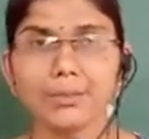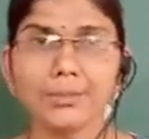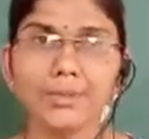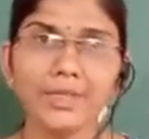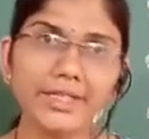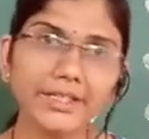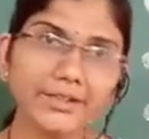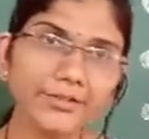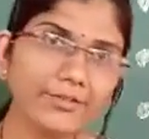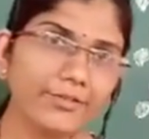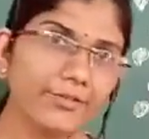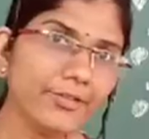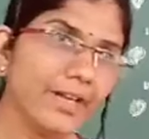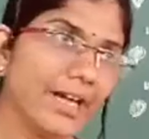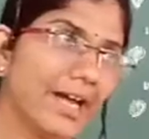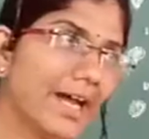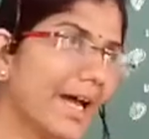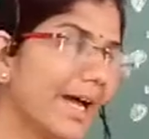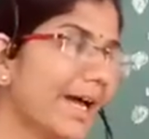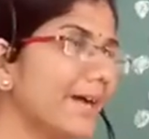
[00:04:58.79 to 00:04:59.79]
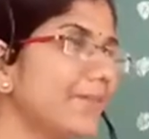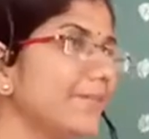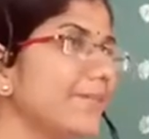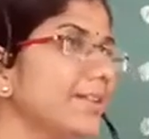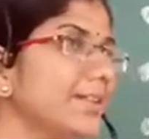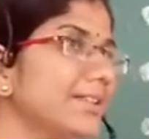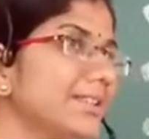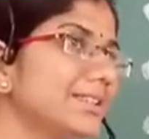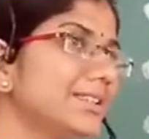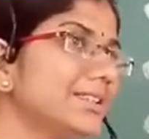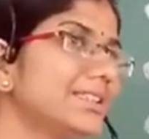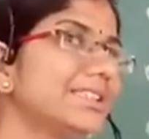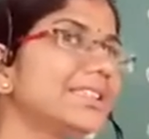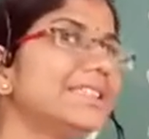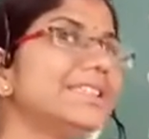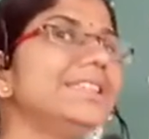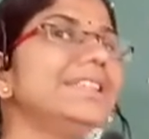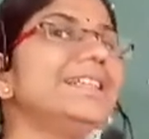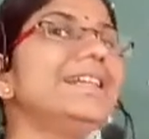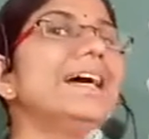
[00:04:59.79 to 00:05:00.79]
But if we having a
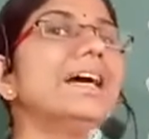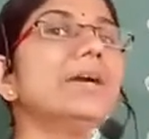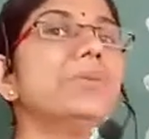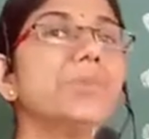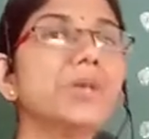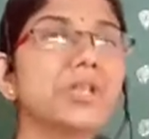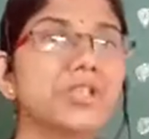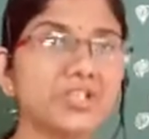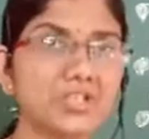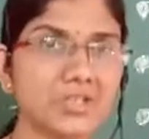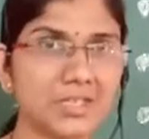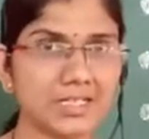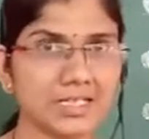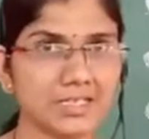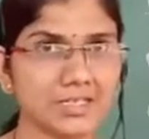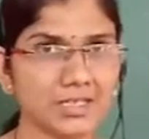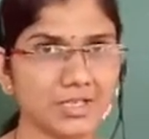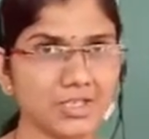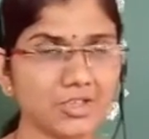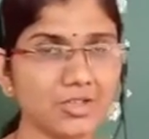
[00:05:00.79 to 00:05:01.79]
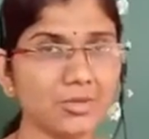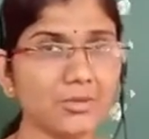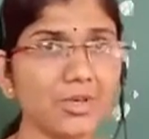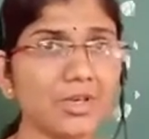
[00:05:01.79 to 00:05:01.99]
three-dimensional structure